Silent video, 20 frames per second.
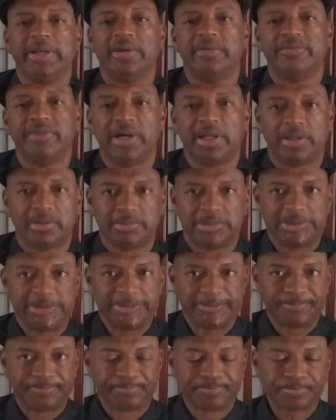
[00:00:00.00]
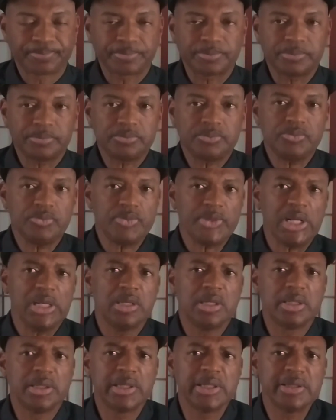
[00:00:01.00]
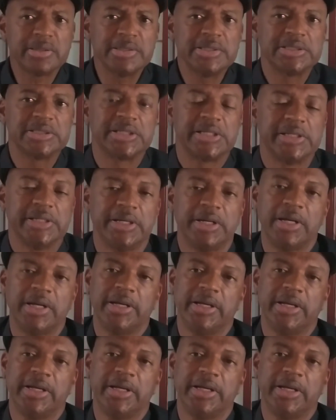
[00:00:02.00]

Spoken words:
development. There is a